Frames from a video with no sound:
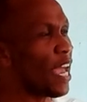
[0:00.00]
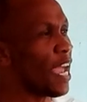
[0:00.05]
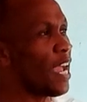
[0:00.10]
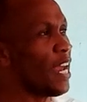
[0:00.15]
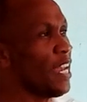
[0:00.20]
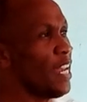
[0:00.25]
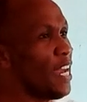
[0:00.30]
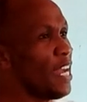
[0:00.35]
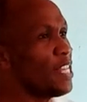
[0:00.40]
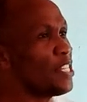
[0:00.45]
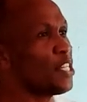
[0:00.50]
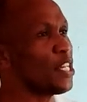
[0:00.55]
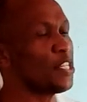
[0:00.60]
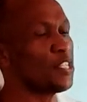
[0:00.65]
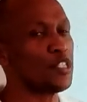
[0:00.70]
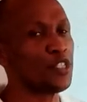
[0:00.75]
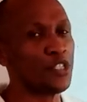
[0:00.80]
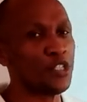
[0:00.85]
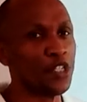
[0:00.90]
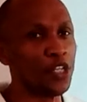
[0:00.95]

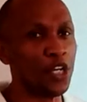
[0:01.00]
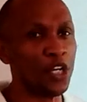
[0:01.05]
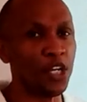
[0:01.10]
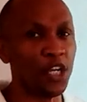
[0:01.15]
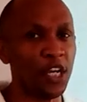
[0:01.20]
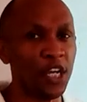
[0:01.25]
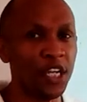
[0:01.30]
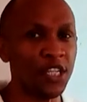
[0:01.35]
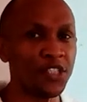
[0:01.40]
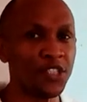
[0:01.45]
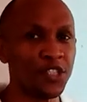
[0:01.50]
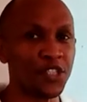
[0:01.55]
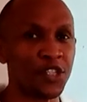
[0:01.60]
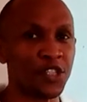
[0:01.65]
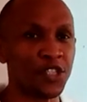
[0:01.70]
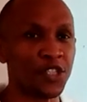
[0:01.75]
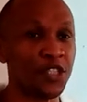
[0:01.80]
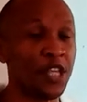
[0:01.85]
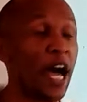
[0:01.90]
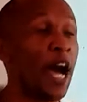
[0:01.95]
energy
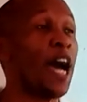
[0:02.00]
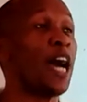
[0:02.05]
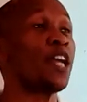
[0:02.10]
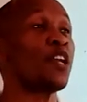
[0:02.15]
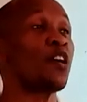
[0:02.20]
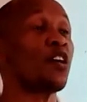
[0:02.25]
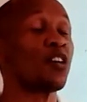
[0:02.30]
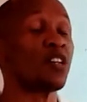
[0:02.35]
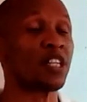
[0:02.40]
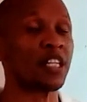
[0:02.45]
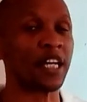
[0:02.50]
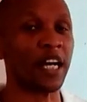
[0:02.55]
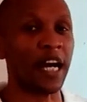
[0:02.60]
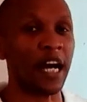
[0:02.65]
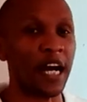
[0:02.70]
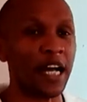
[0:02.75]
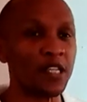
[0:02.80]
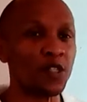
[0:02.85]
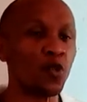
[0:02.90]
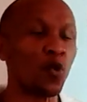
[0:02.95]
change that
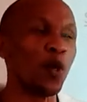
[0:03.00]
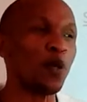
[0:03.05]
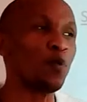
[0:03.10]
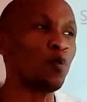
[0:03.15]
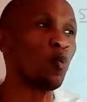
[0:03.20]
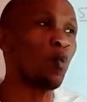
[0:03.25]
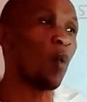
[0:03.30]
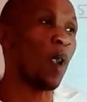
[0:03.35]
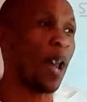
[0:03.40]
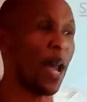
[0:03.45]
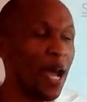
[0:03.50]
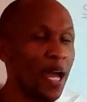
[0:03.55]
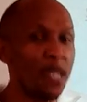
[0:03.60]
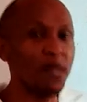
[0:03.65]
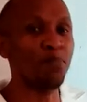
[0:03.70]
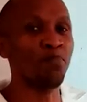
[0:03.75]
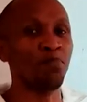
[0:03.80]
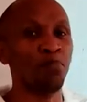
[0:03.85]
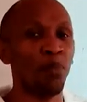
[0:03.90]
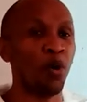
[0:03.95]
occurs when
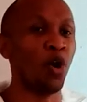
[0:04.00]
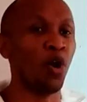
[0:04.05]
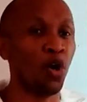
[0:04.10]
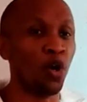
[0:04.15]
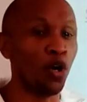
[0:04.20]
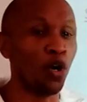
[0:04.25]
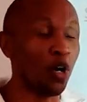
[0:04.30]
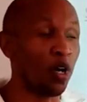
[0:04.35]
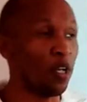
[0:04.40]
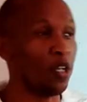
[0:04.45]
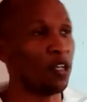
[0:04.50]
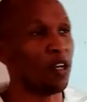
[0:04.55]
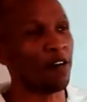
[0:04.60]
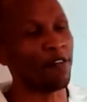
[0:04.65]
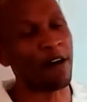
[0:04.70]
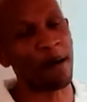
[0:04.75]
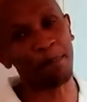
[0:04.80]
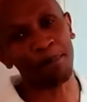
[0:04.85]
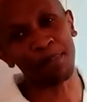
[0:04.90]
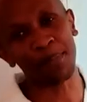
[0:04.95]
1 mole of
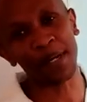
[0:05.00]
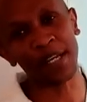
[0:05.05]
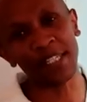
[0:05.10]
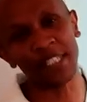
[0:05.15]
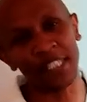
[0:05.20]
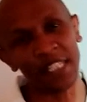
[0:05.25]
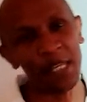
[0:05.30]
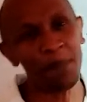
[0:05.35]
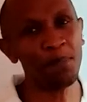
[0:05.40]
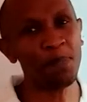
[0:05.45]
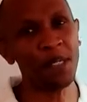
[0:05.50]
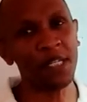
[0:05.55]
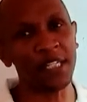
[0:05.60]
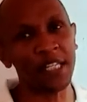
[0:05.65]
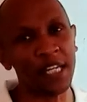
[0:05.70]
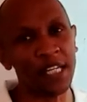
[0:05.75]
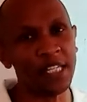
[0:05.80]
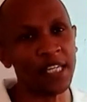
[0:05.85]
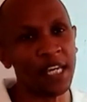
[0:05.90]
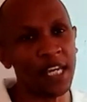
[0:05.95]
a
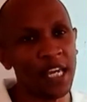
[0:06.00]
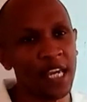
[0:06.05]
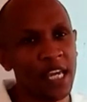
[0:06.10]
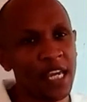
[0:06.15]
precipitate